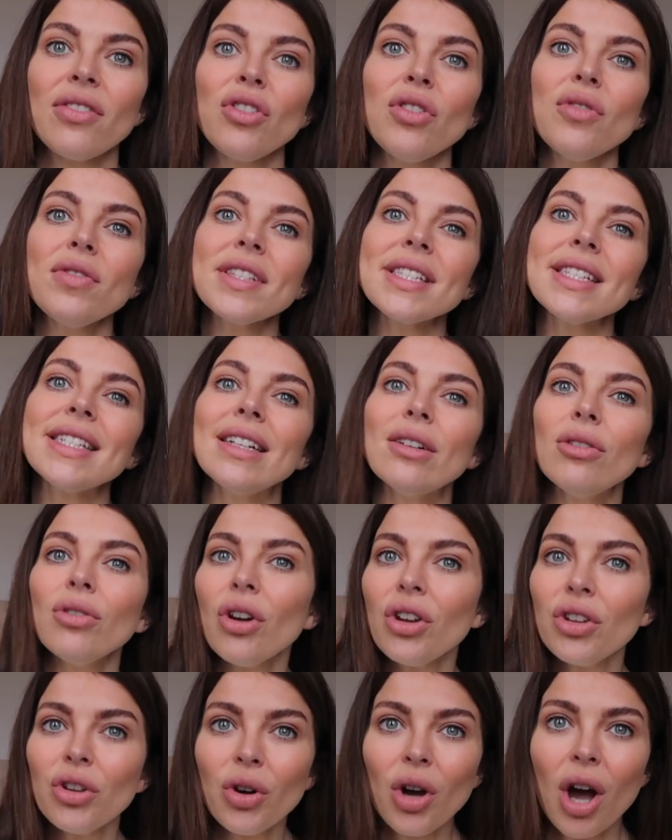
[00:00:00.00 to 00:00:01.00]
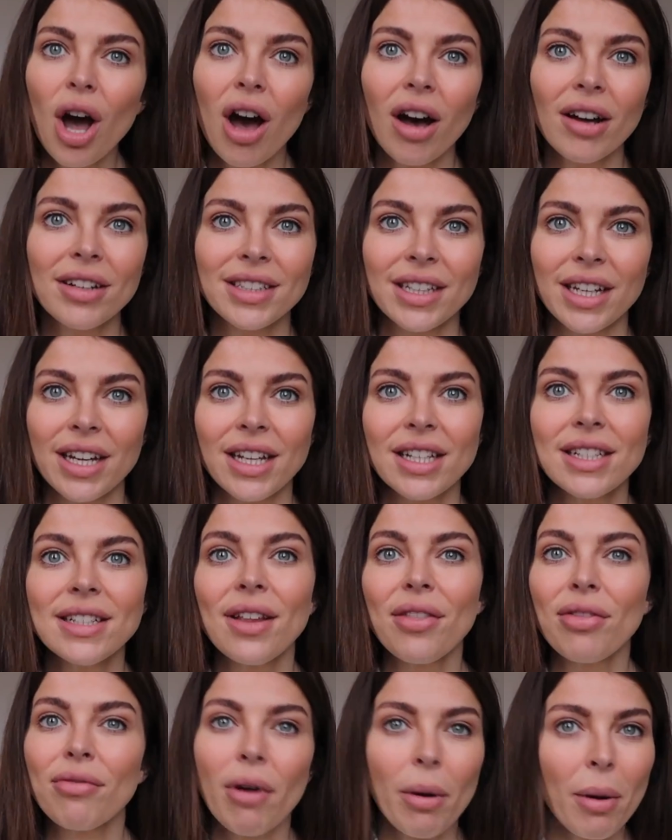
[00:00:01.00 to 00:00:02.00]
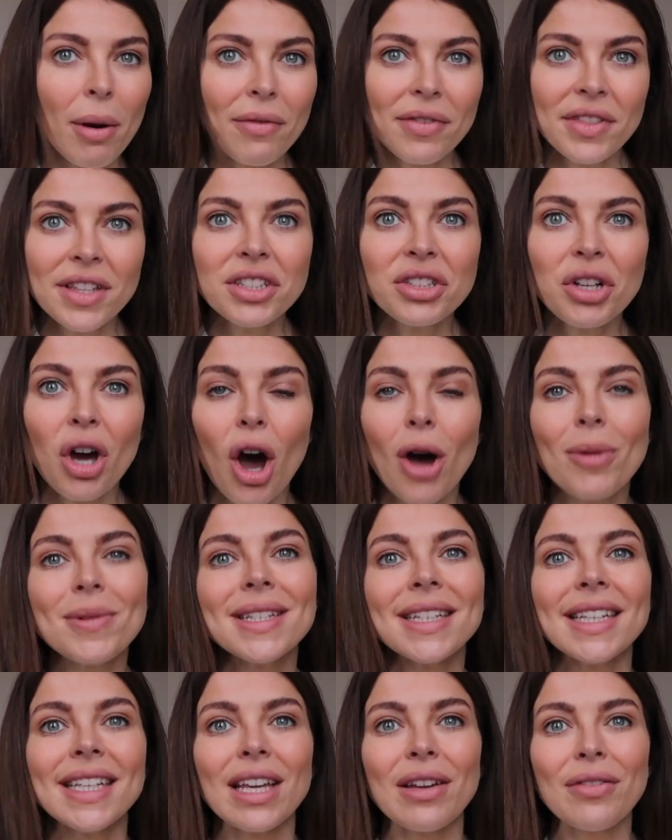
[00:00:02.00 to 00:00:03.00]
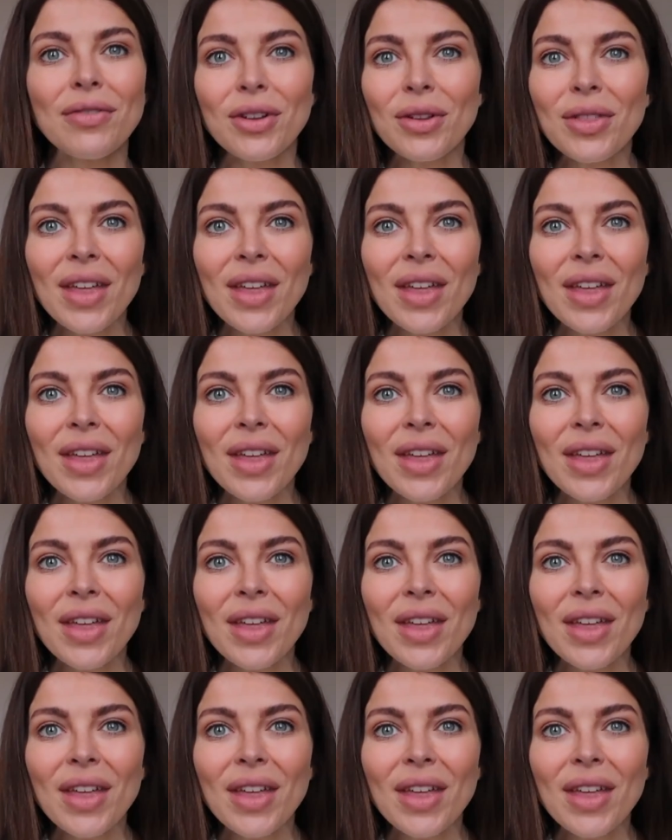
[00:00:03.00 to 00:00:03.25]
You've still got your cardigan to throw over the top to give you